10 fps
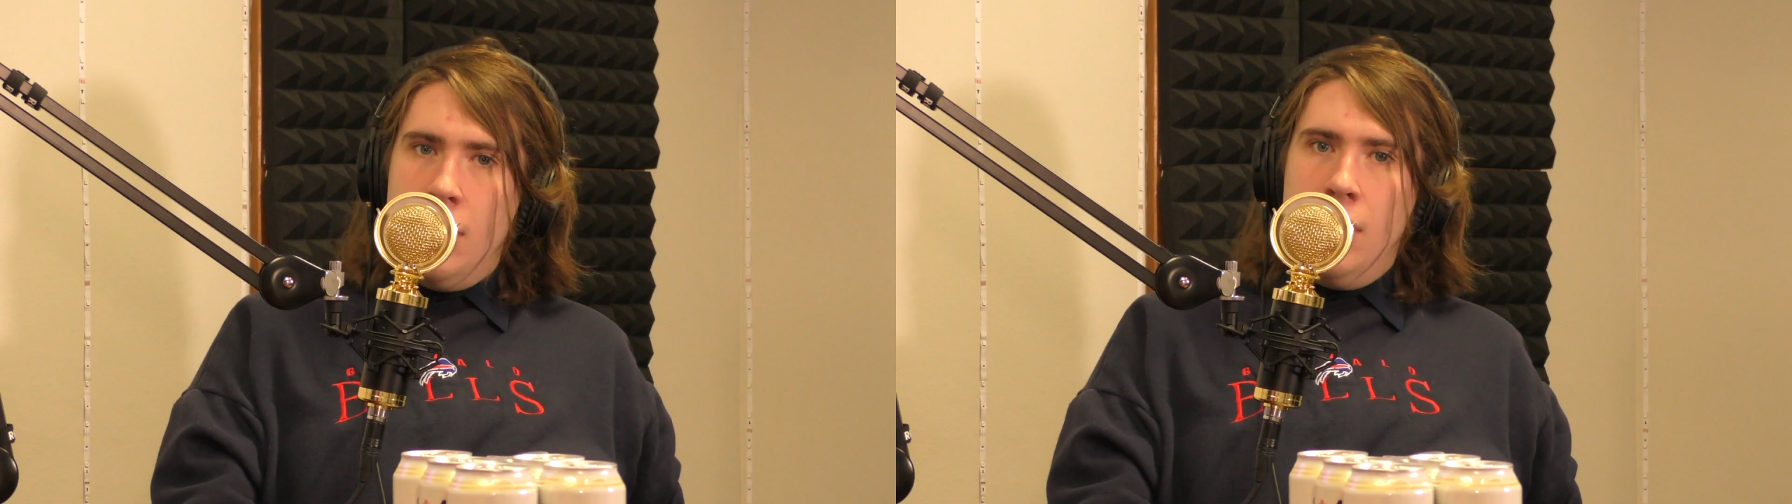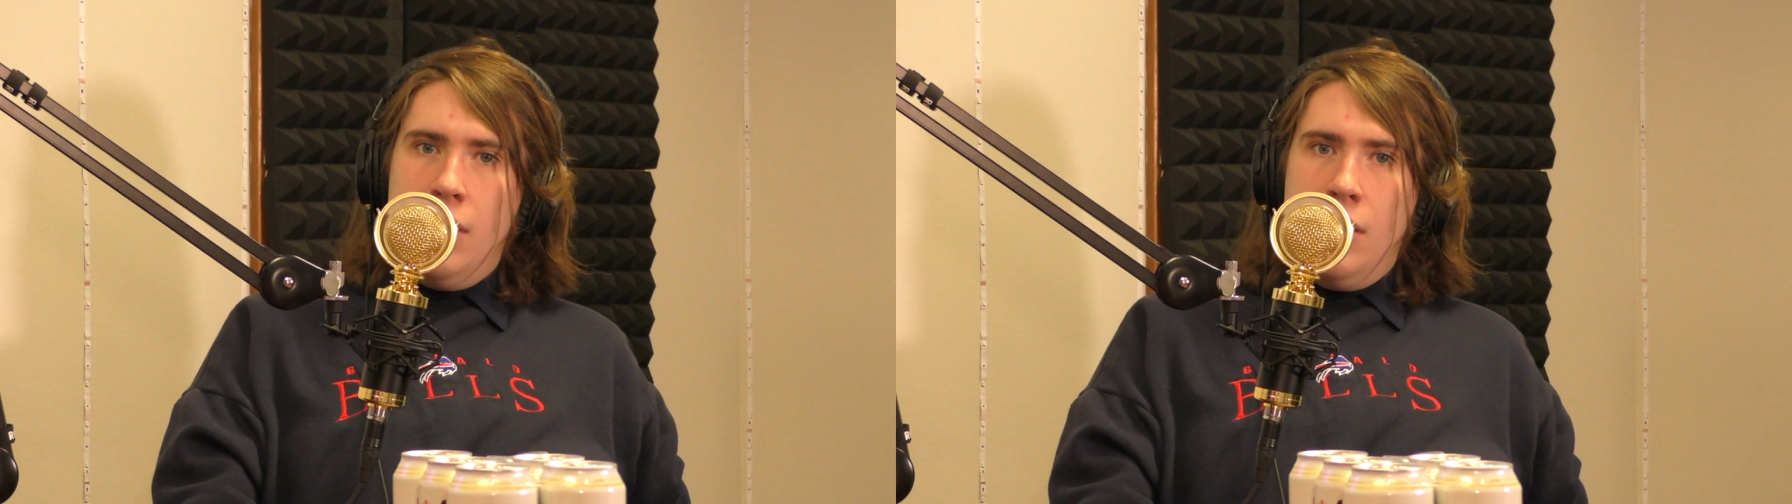
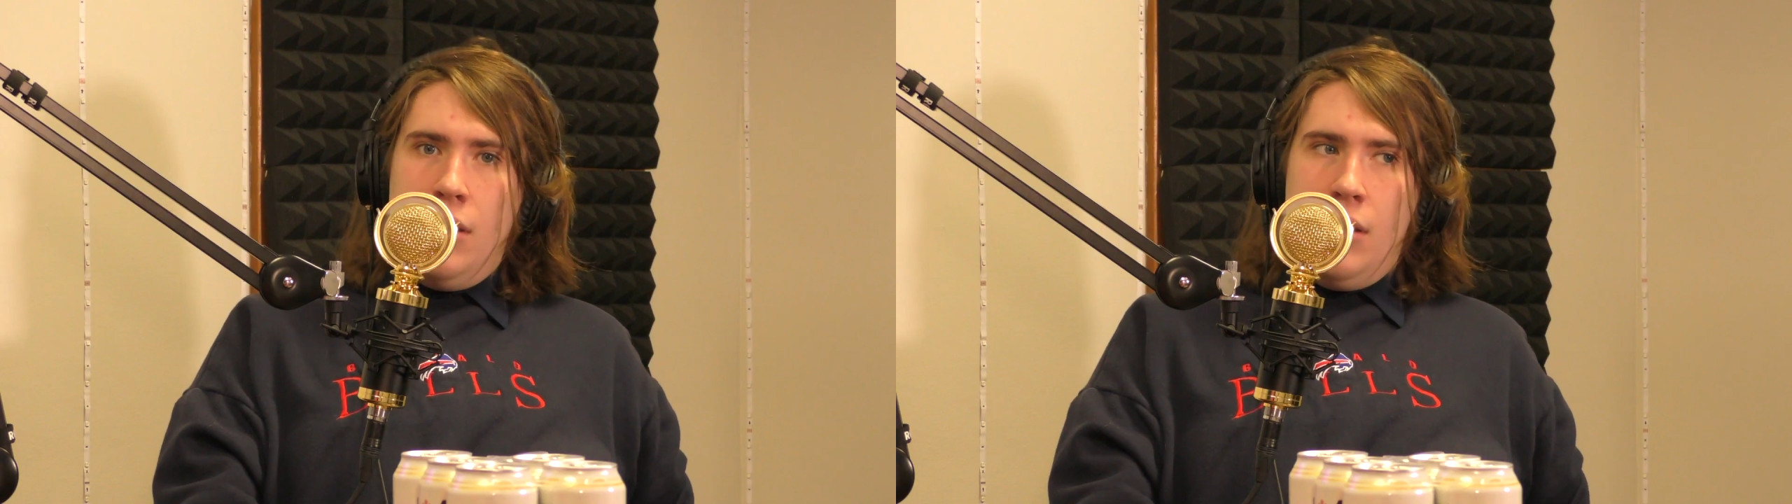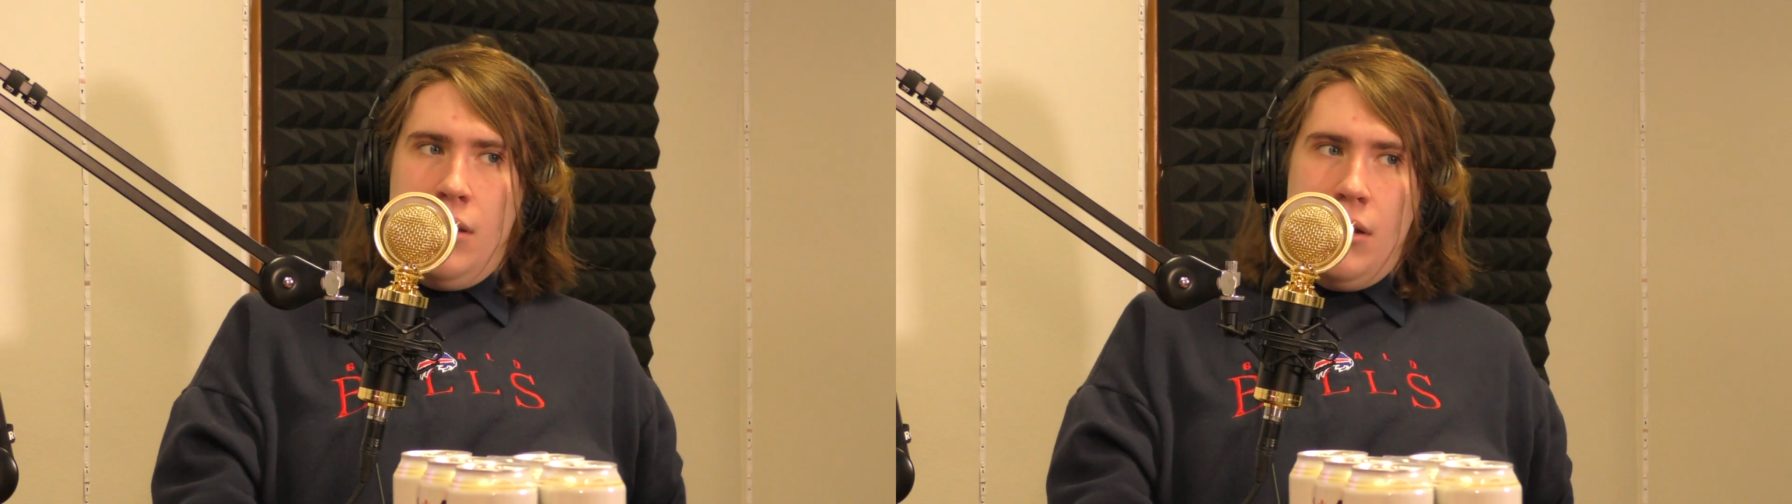think?
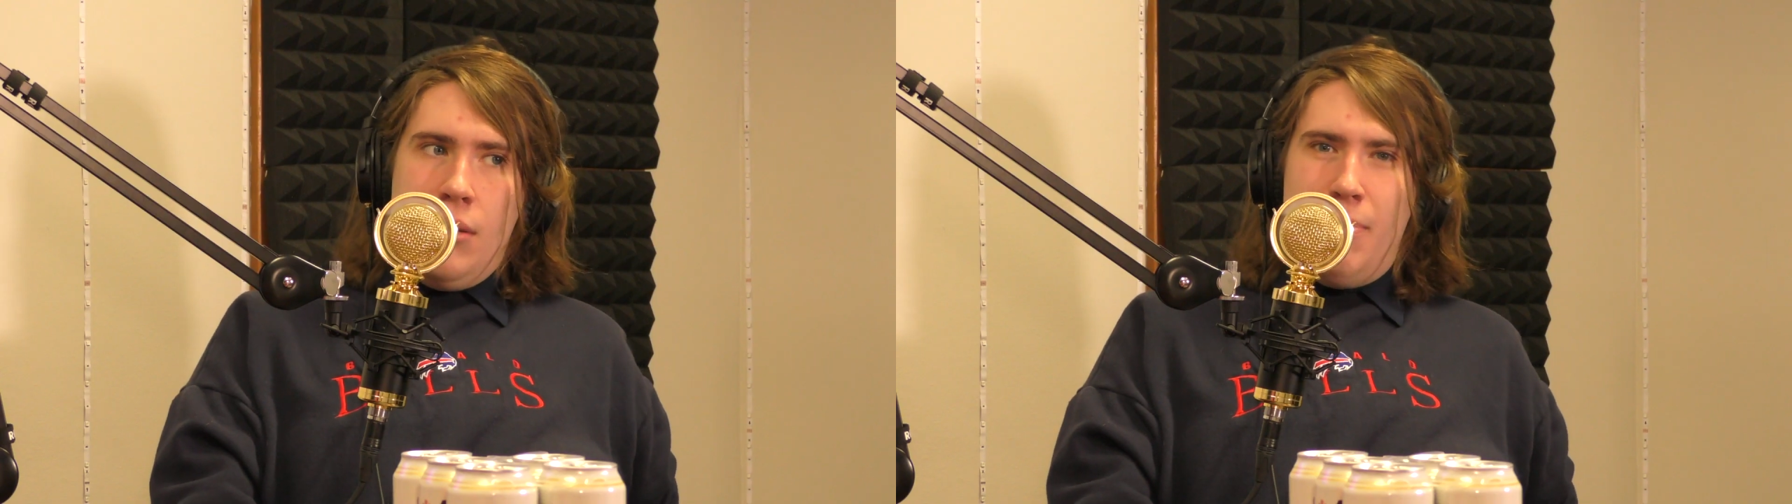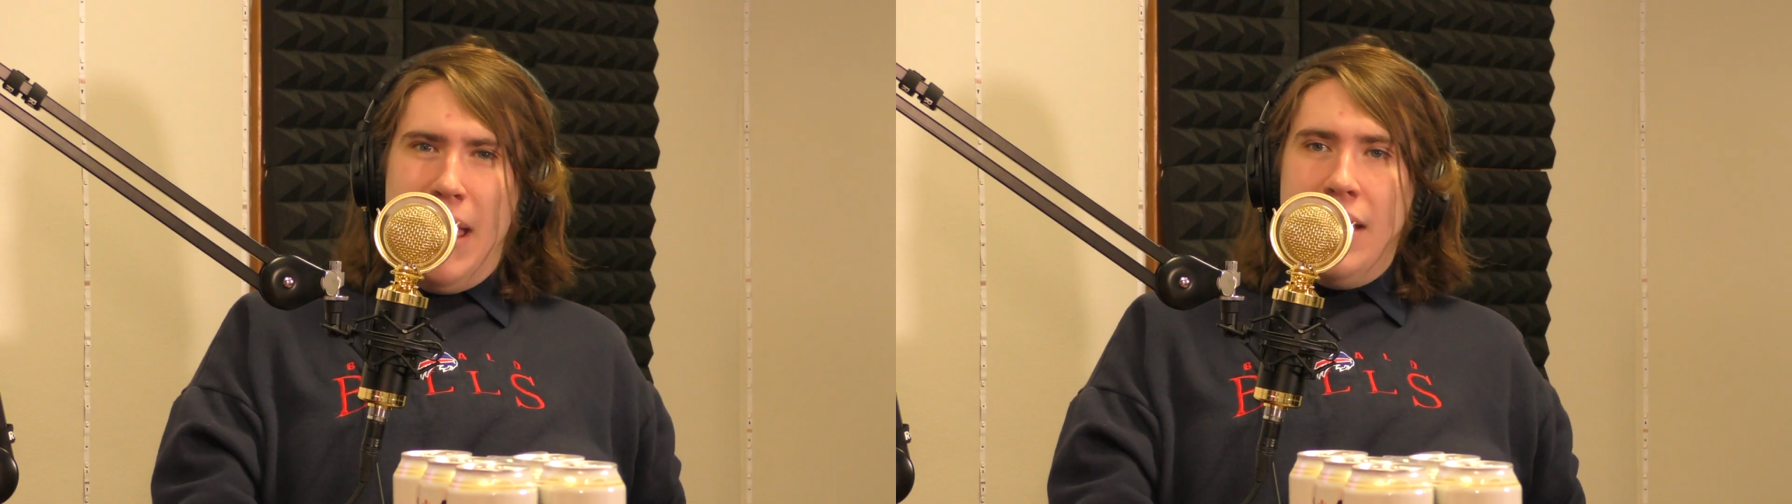
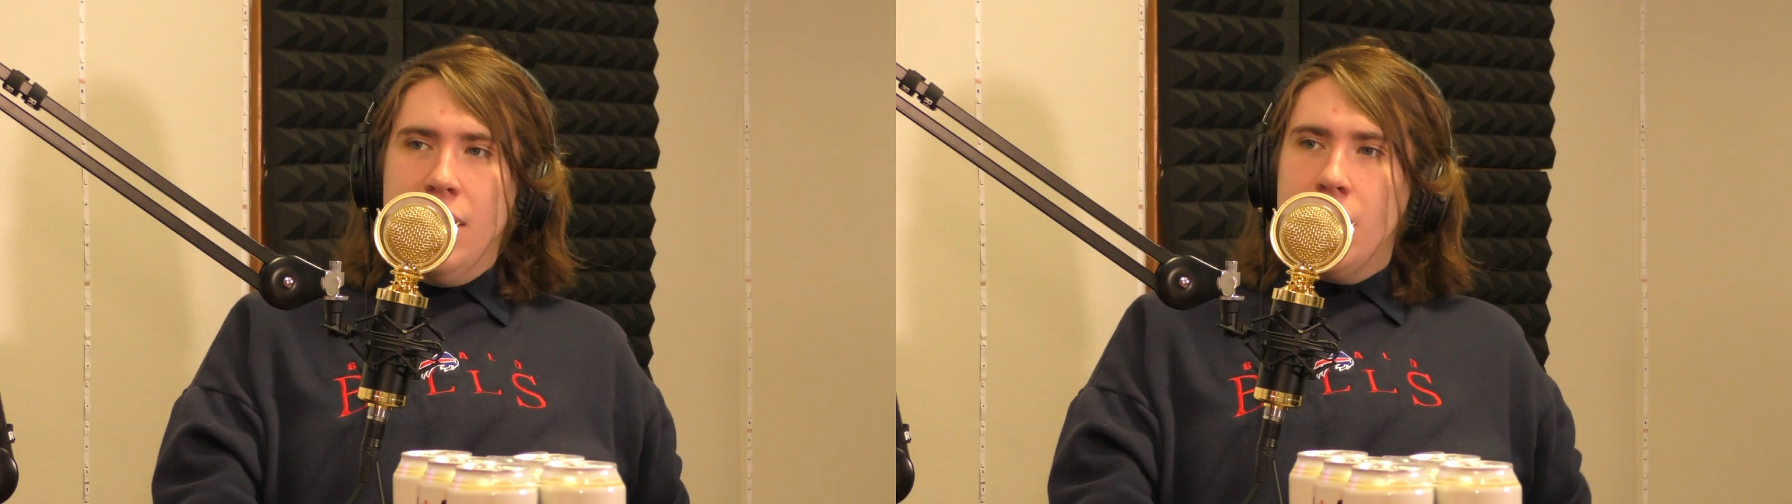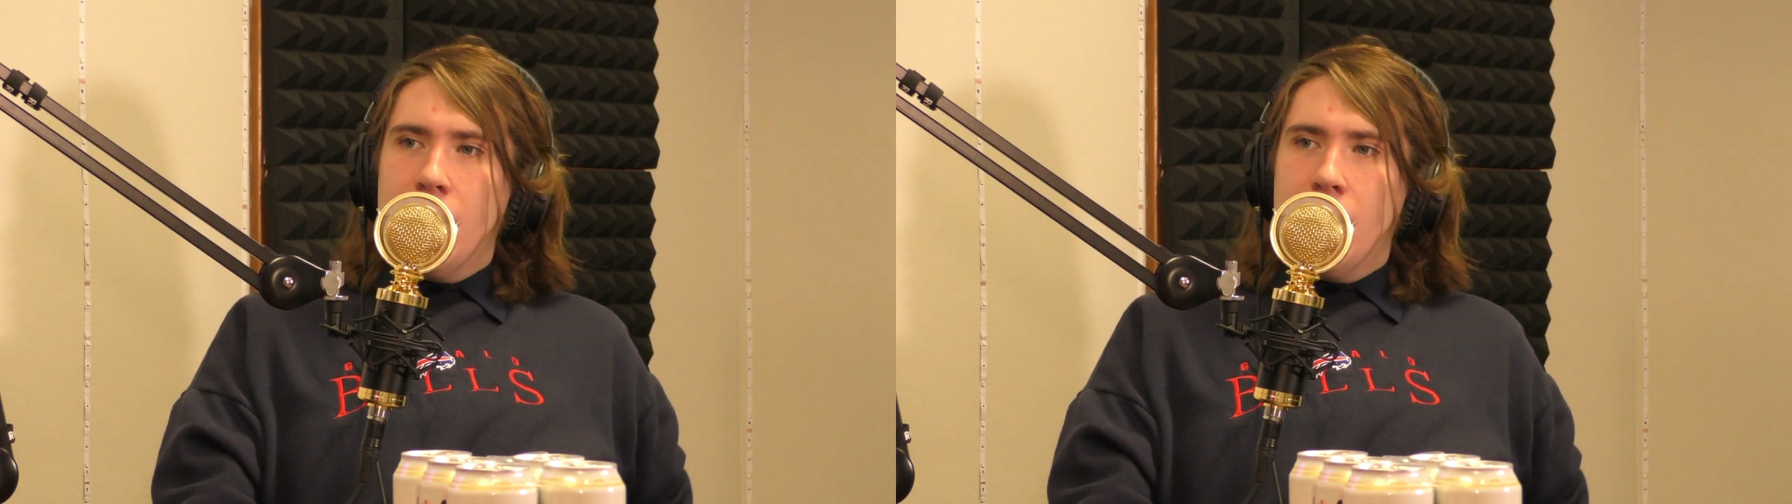Ben.